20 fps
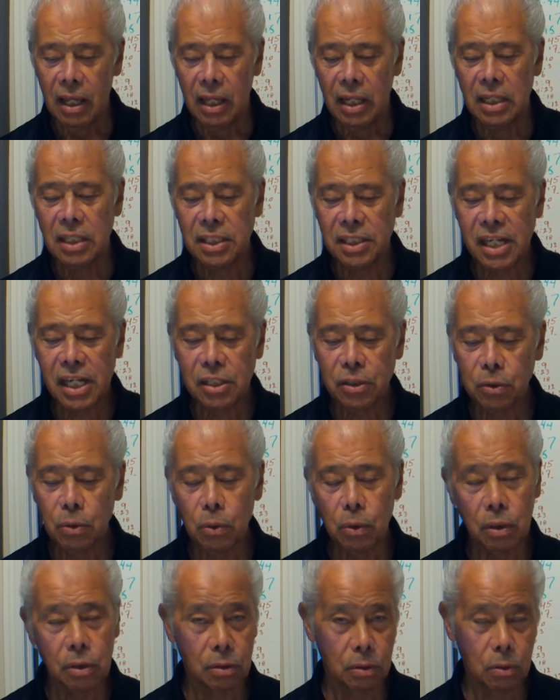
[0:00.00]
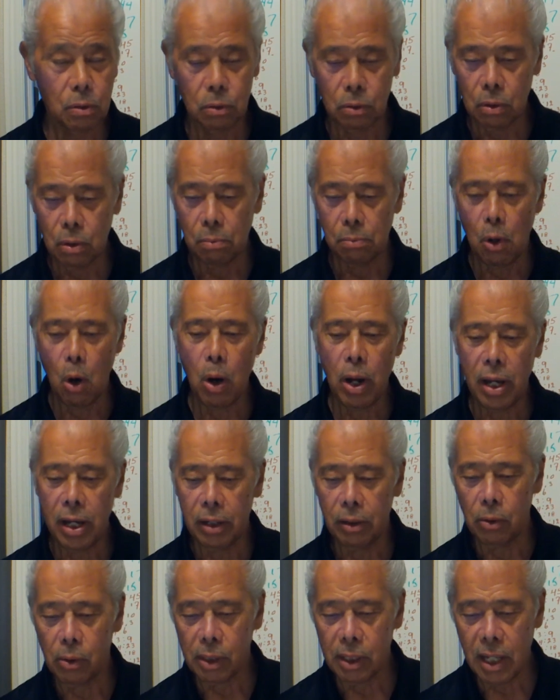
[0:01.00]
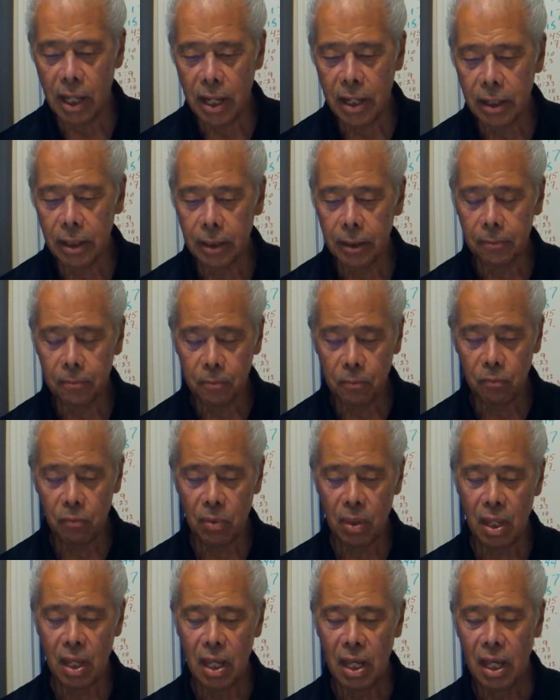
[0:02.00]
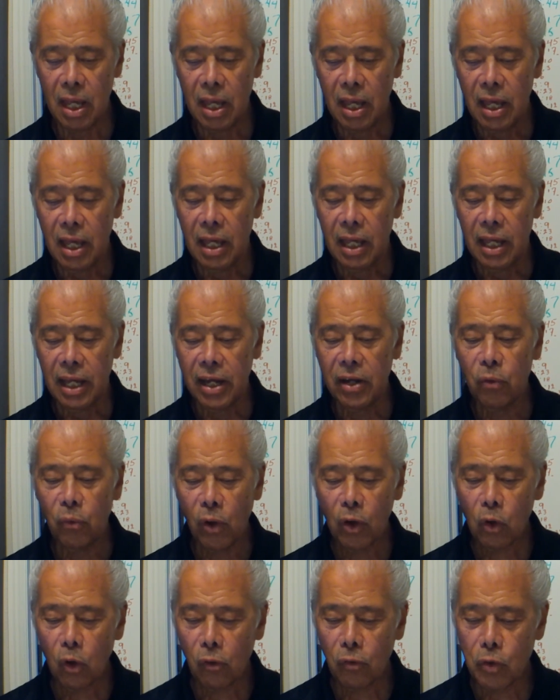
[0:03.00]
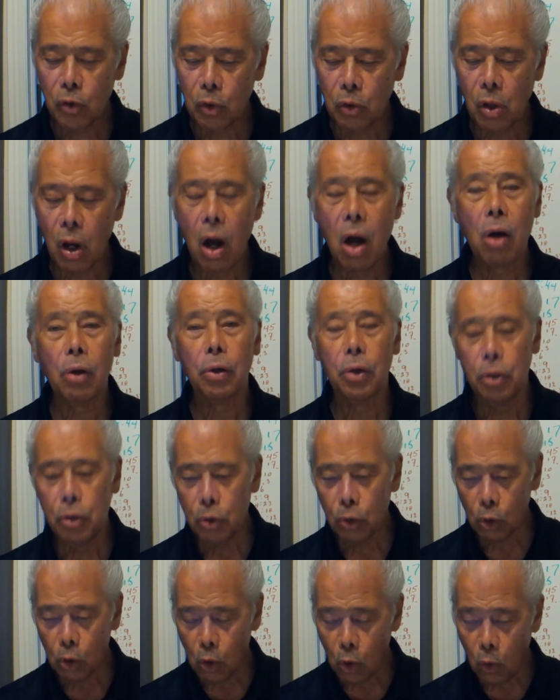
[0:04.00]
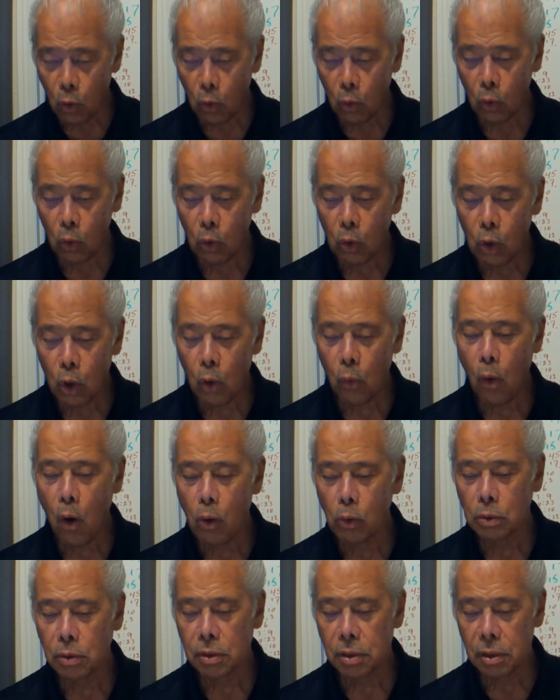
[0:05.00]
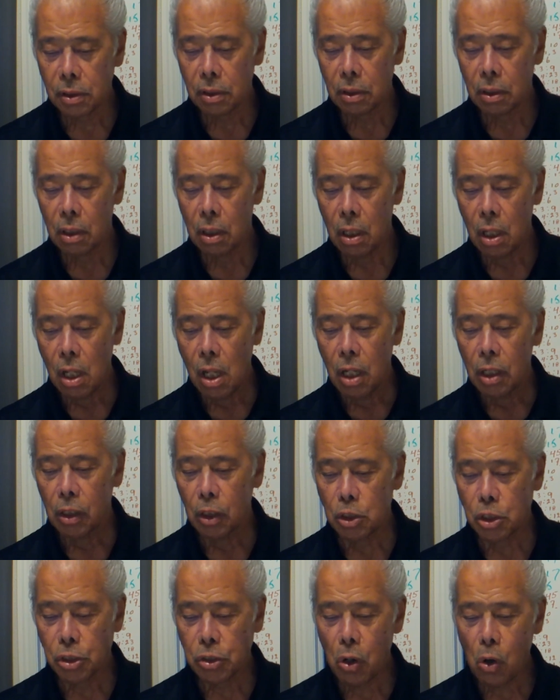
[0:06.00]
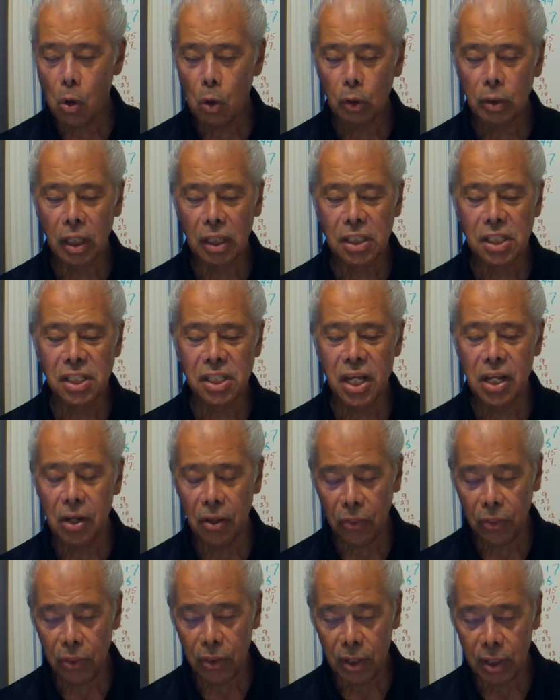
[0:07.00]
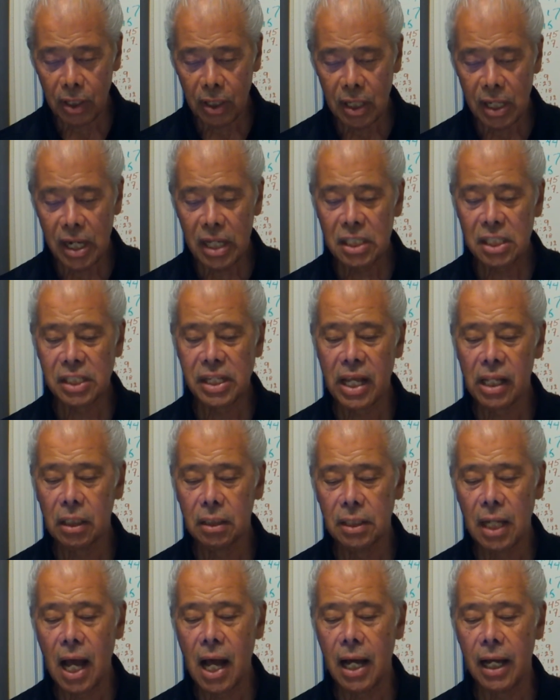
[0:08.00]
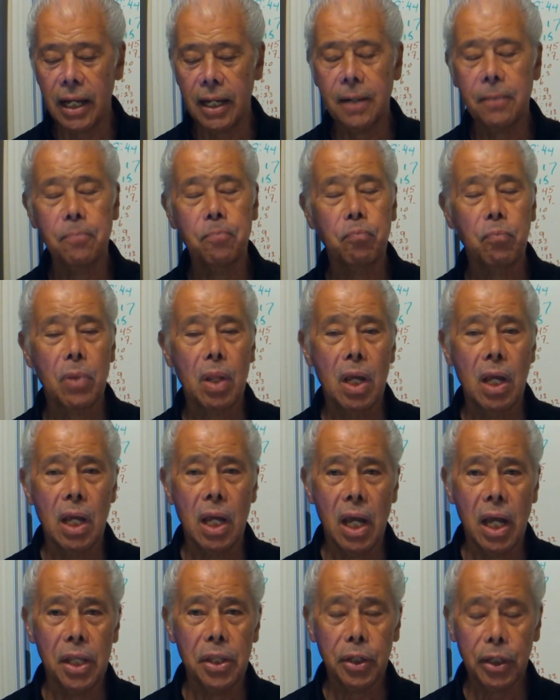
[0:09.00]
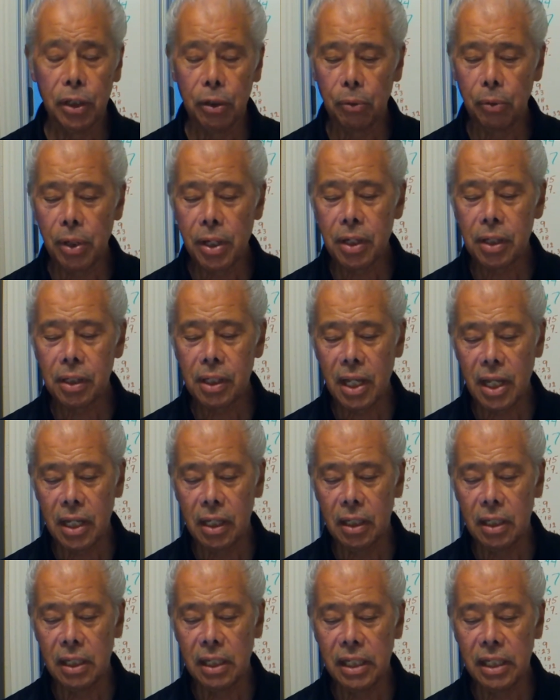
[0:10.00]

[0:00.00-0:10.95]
He says to Mehen, okay, in one of your talk, you quote, "The soul that sinneth, it shall die," and you can read it in